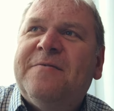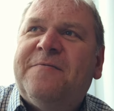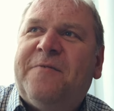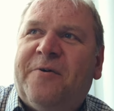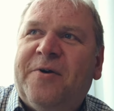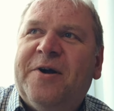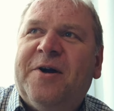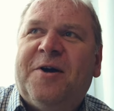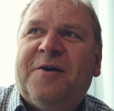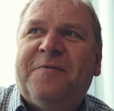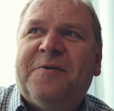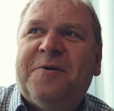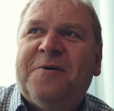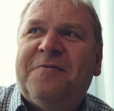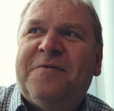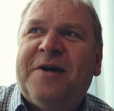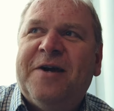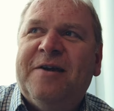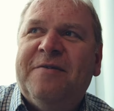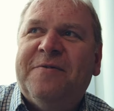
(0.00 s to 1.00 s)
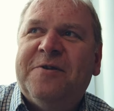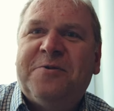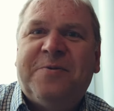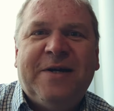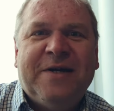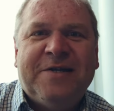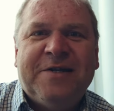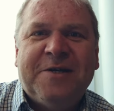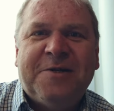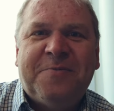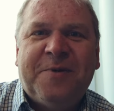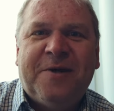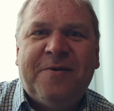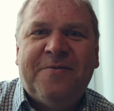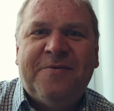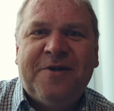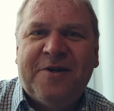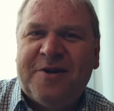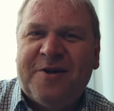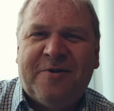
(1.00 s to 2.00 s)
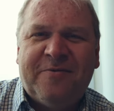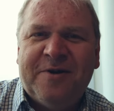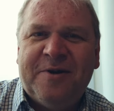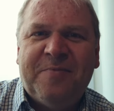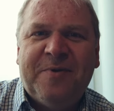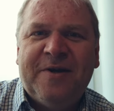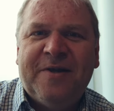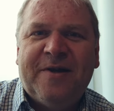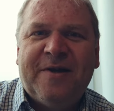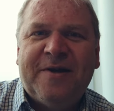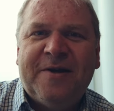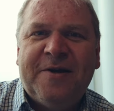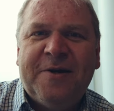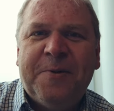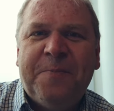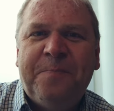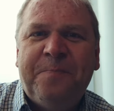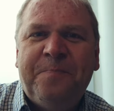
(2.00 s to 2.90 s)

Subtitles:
4.5 hour flight for £26, you can't really beat that, can you?